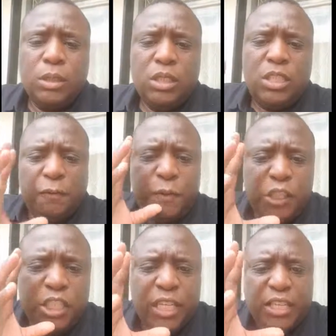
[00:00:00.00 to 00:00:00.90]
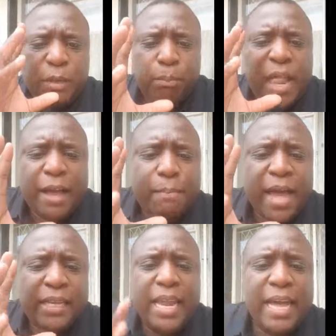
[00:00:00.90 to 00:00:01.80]
The vision that the black
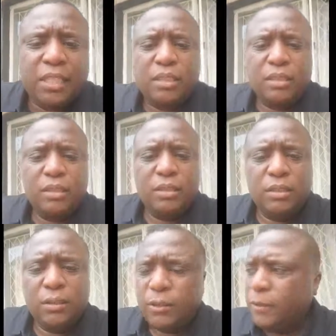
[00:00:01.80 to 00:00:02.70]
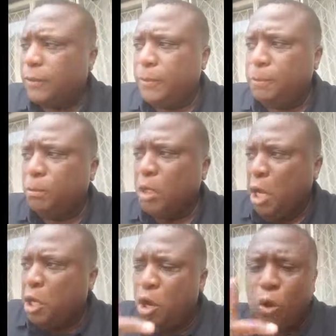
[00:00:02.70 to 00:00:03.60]
man lacks.
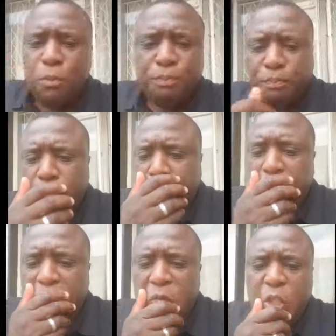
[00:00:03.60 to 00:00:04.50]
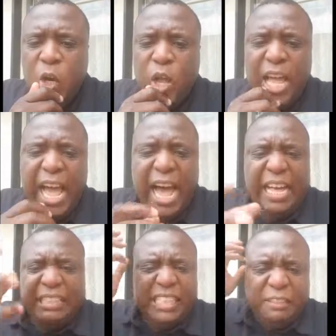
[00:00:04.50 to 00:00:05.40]
You know,
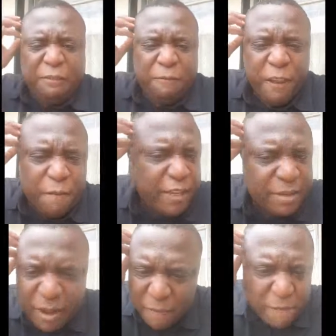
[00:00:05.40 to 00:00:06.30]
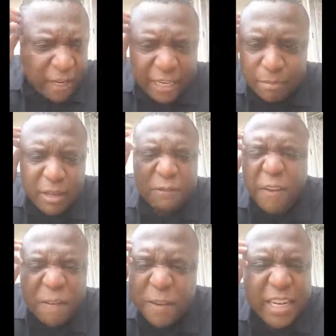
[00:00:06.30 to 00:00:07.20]
it's vivid in my
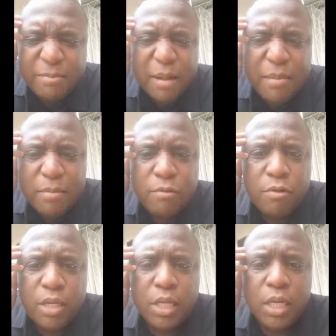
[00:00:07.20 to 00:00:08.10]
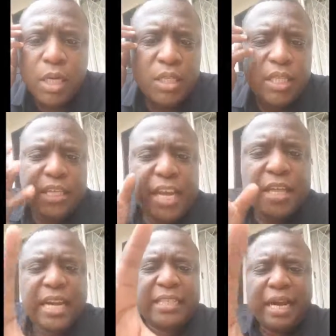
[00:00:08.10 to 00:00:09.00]
memory. The day
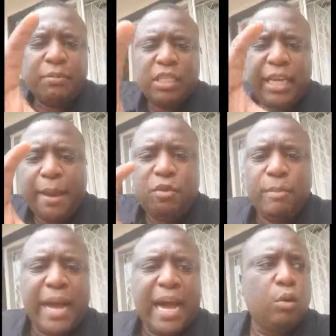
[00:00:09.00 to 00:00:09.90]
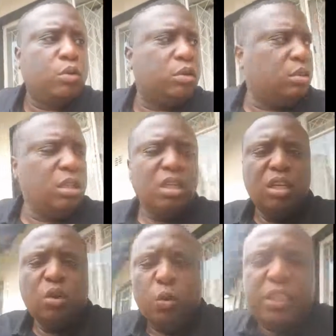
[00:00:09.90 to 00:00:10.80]
that Adamski came to my house.
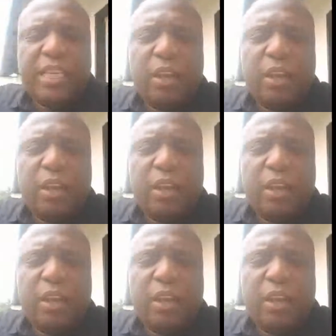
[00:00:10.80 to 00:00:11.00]
We sat